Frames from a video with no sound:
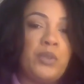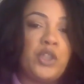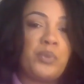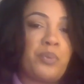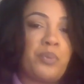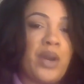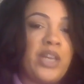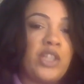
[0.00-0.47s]

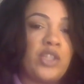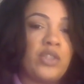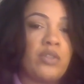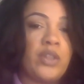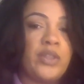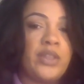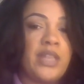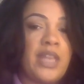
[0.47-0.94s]
much pressure
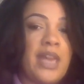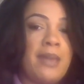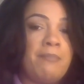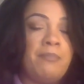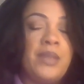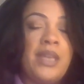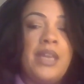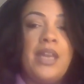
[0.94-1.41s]
on
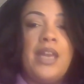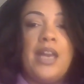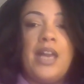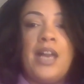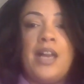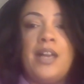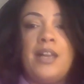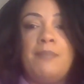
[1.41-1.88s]
them.
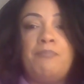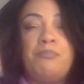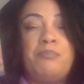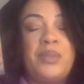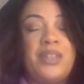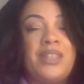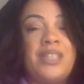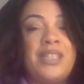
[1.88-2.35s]
Um,
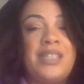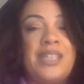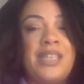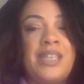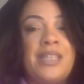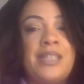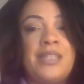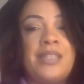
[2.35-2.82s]
but this
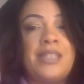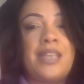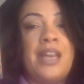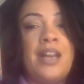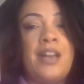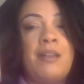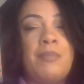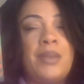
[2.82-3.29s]
is
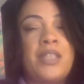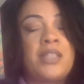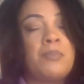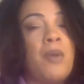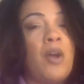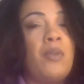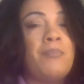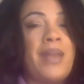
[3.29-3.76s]
um, a
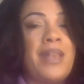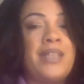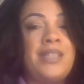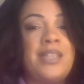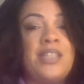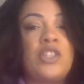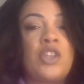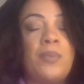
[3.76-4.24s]
small
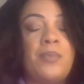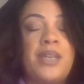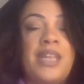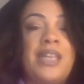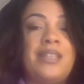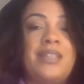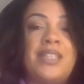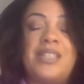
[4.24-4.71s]
message coming
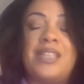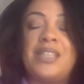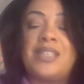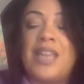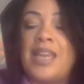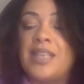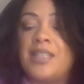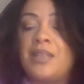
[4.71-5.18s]
in. This is
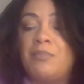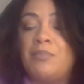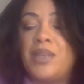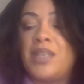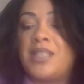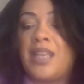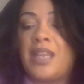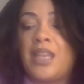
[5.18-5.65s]
like
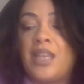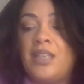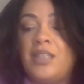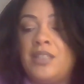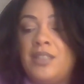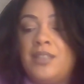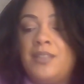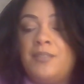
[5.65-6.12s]
somebody
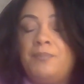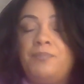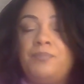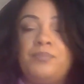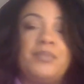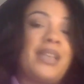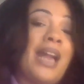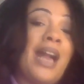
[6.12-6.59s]
saying,
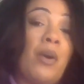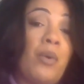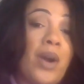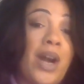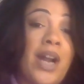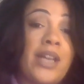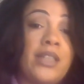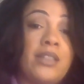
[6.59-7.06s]
how
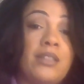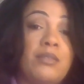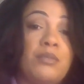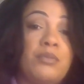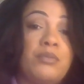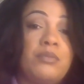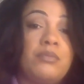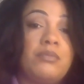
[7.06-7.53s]
are
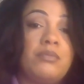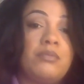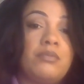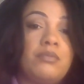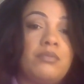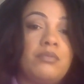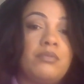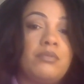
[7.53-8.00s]
you?
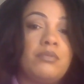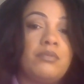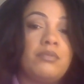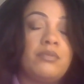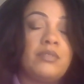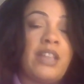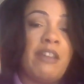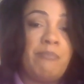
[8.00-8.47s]

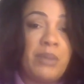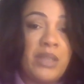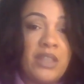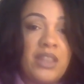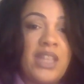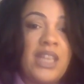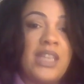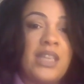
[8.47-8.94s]
I've been
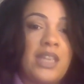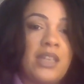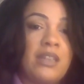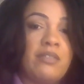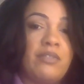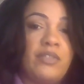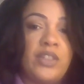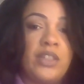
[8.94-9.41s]
thinking
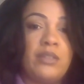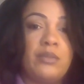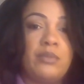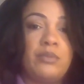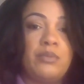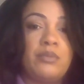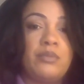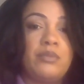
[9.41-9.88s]
of you.